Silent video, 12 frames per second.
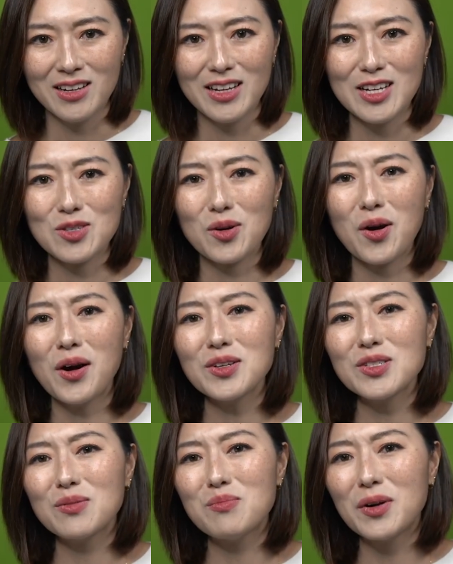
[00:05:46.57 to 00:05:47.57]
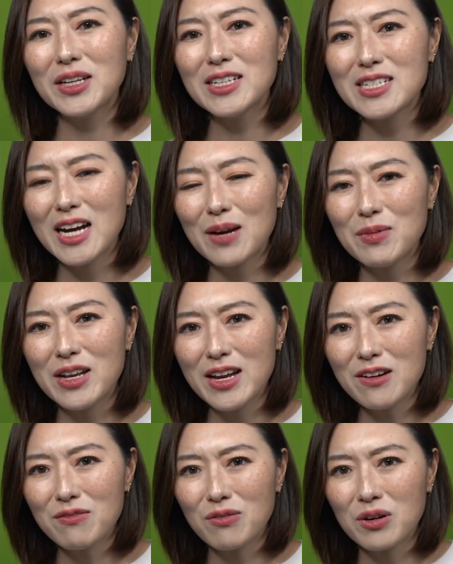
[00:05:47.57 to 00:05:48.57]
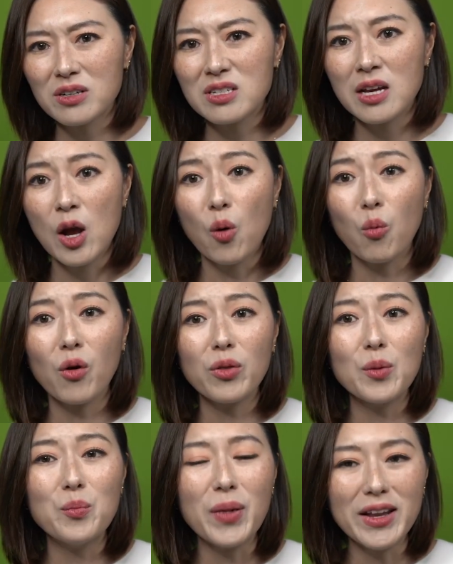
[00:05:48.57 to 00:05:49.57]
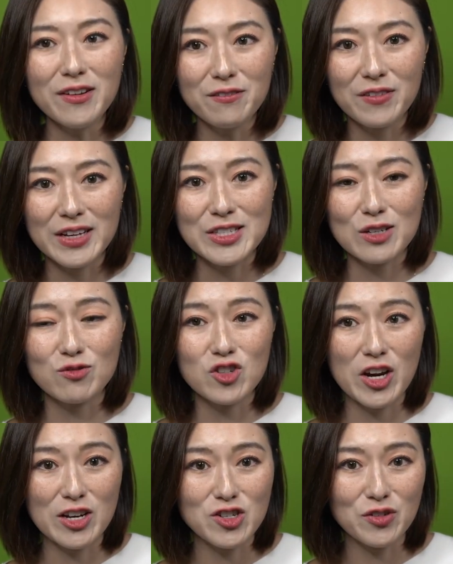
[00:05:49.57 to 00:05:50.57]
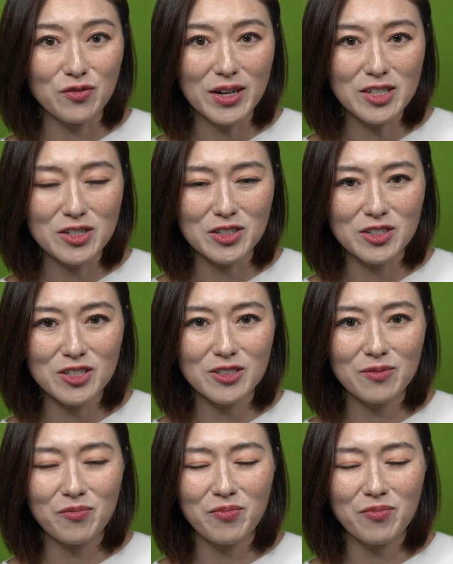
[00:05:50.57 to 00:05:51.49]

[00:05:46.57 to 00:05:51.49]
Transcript: Is the cost of money, time, and effort worth the benefits of changing vendors?